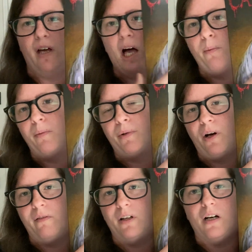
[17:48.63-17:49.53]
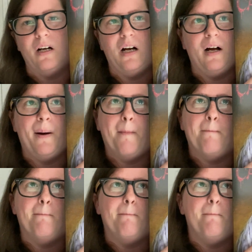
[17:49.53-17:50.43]
album cover,
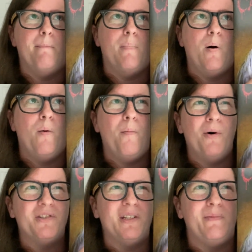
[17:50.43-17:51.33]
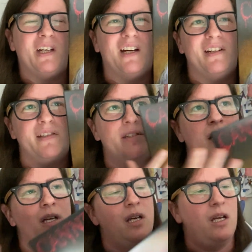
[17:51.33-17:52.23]
mostly because
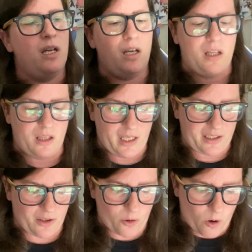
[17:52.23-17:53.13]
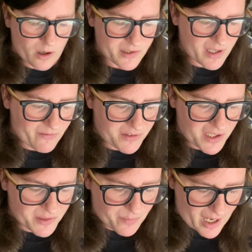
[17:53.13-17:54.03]
like the gore stuff, it
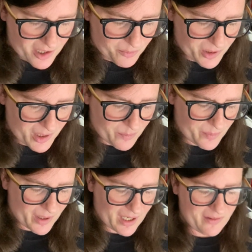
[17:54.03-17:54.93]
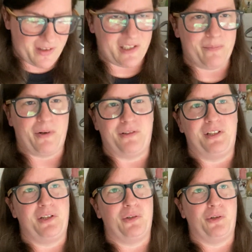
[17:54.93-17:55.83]
doesn't bother me, but this
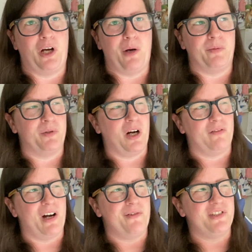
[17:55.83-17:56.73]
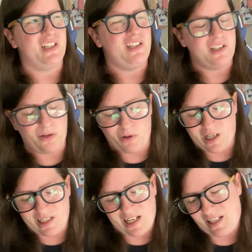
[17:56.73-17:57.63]
particular album cover, I was like, you know
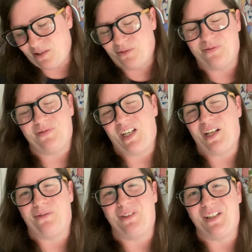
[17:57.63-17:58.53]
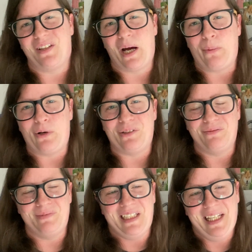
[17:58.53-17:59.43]
what? I don't need that
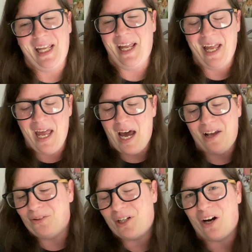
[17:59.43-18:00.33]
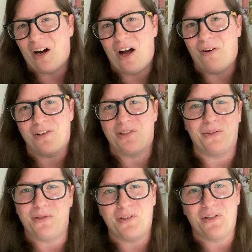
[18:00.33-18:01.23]
one. I don't care how
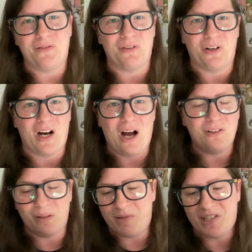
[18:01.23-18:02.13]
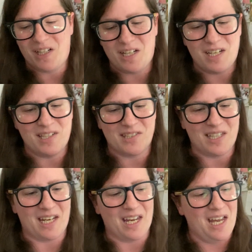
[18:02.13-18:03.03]
exclusive or how limited it is.
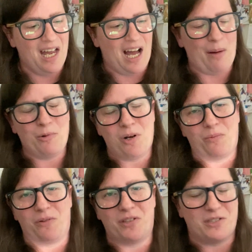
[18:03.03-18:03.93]
Like, I'm good with the